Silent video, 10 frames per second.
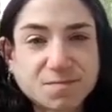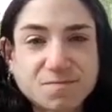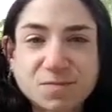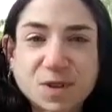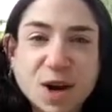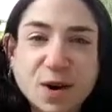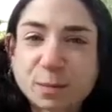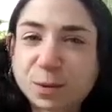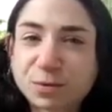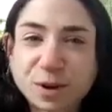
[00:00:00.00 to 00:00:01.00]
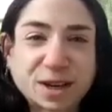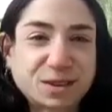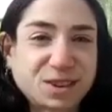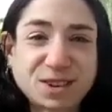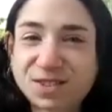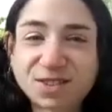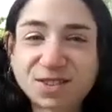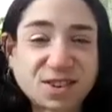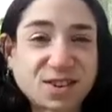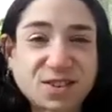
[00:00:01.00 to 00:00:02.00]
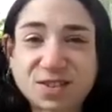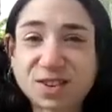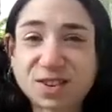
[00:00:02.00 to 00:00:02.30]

No, I'm afraid yeast is yeast.